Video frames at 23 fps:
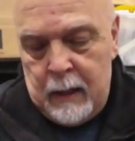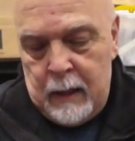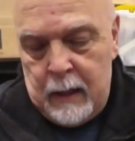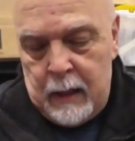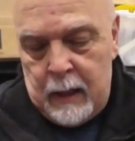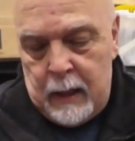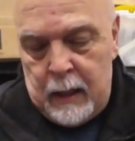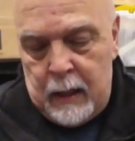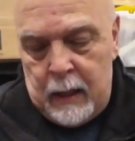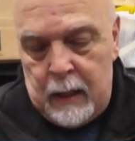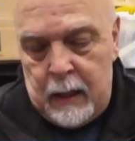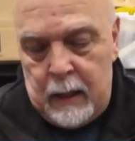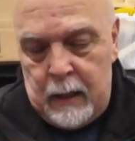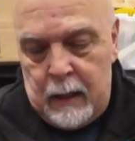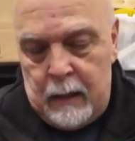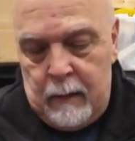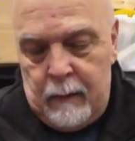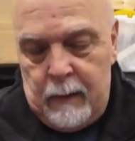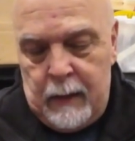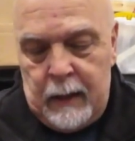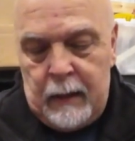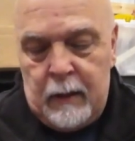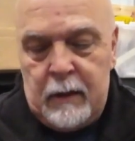And
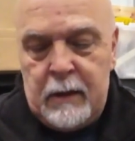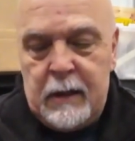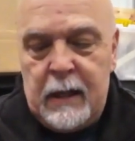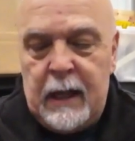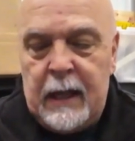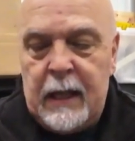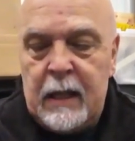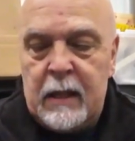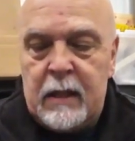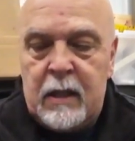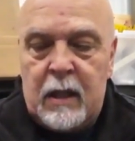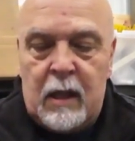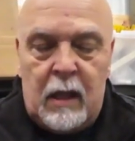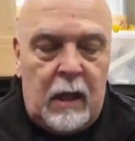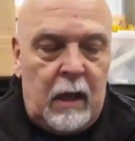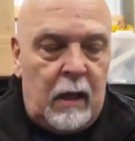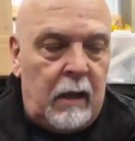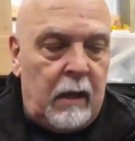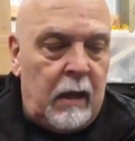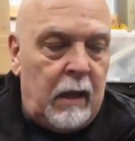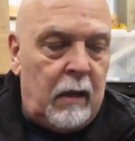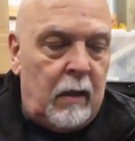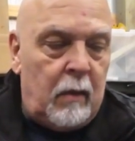everything looks like
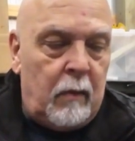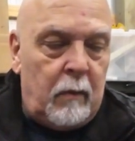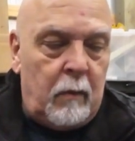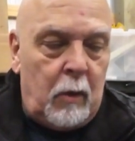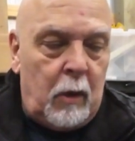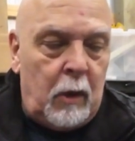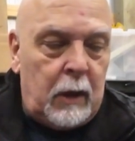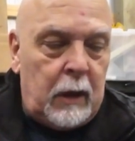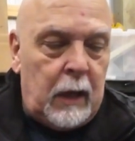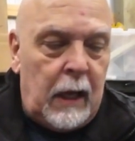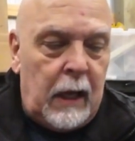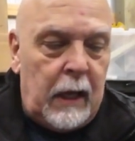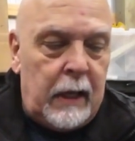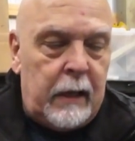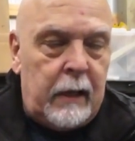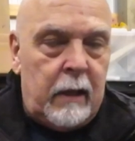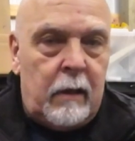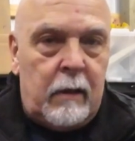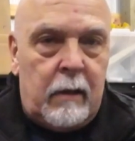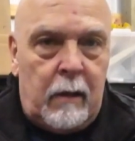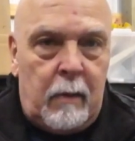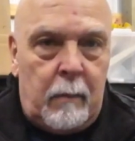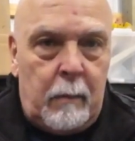it'll work on
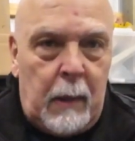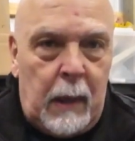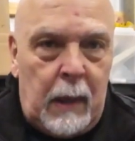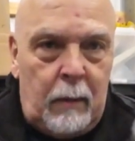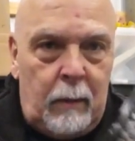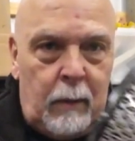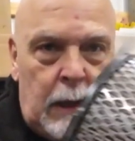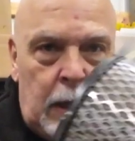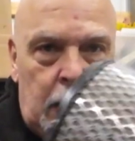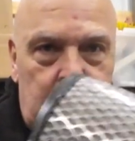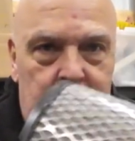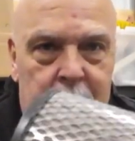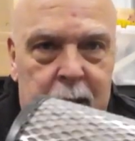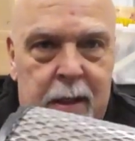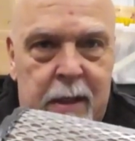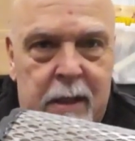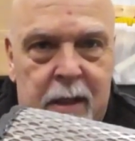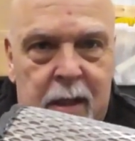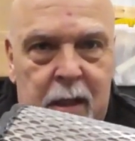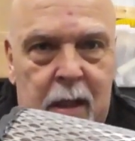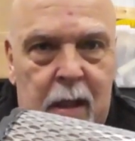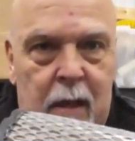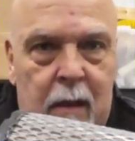there. By the way, this
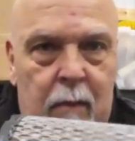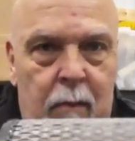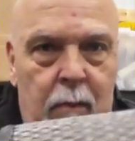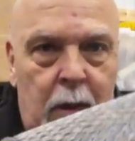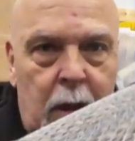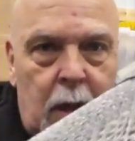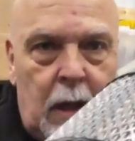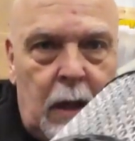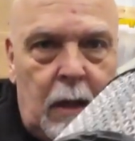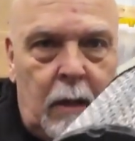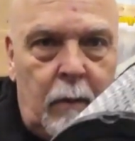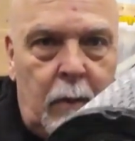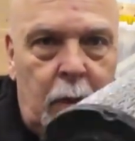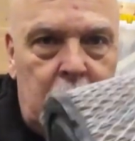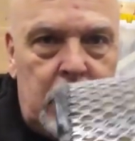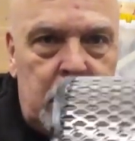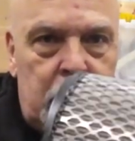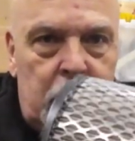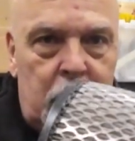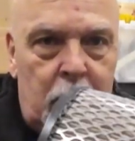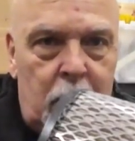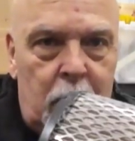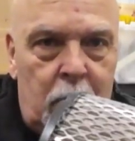is the
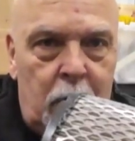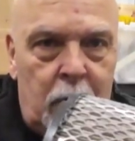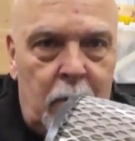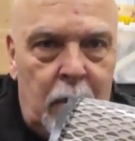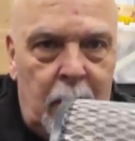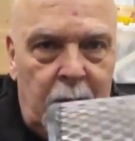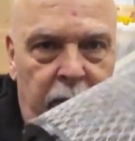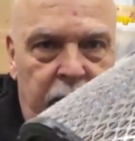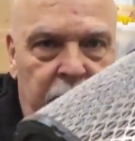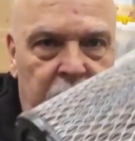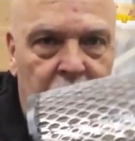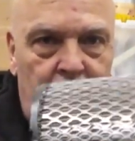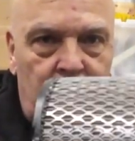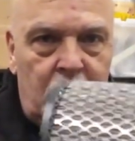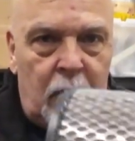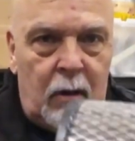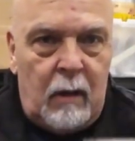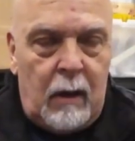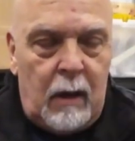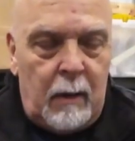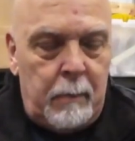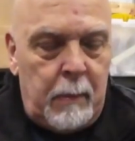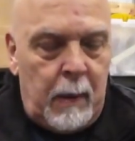original
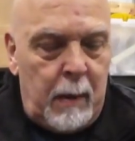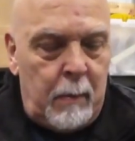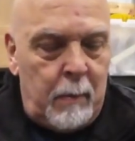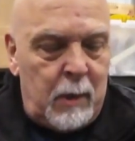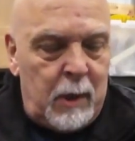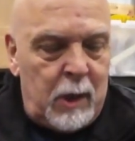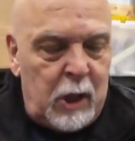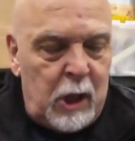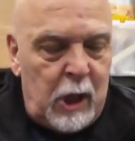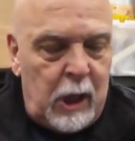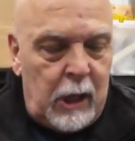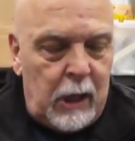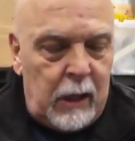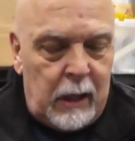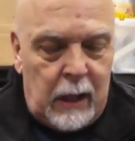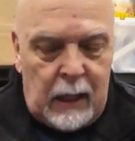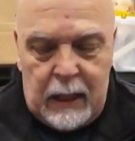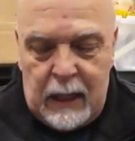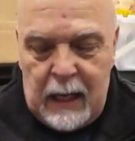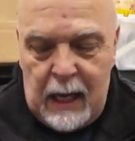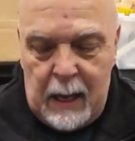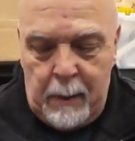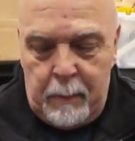filter off my machine. I
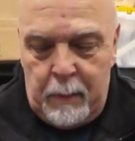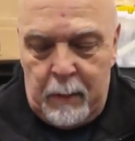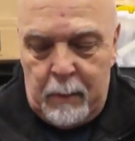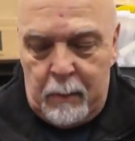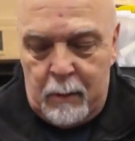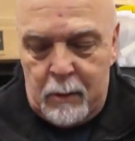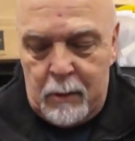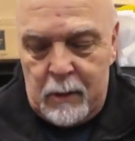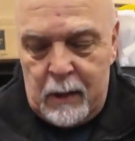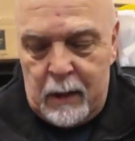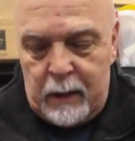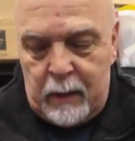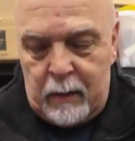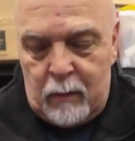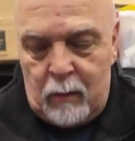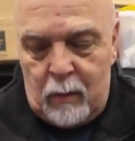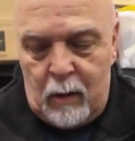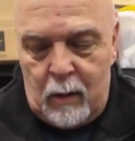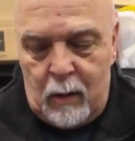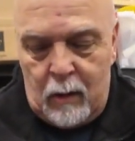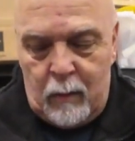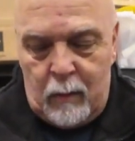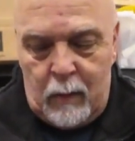kept it, there's nothing
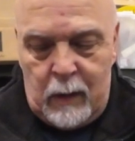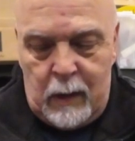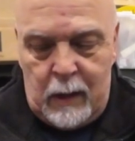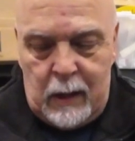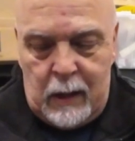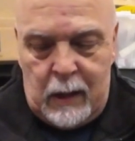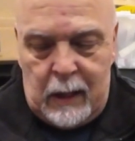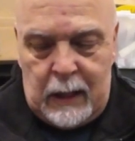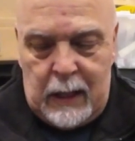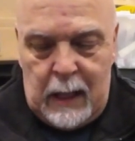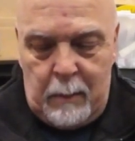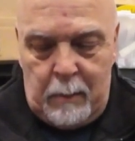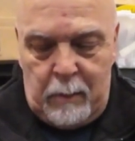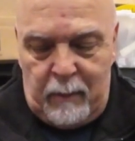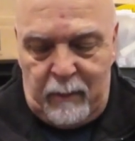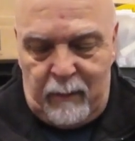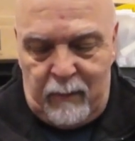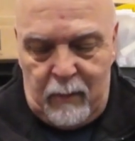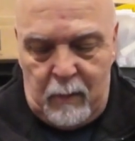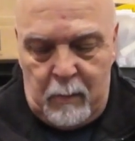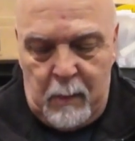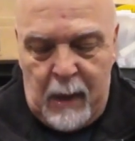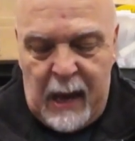wrong with it. I kept it
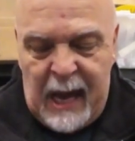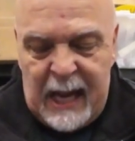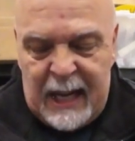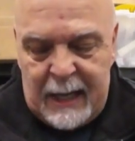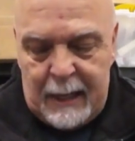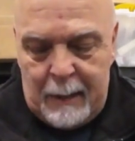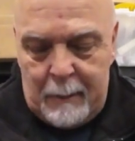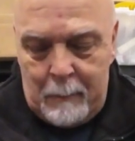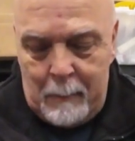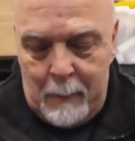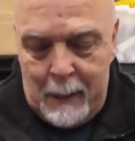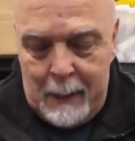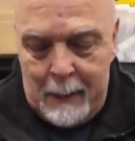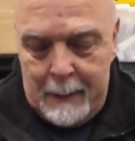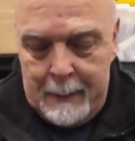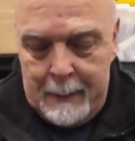for a backup.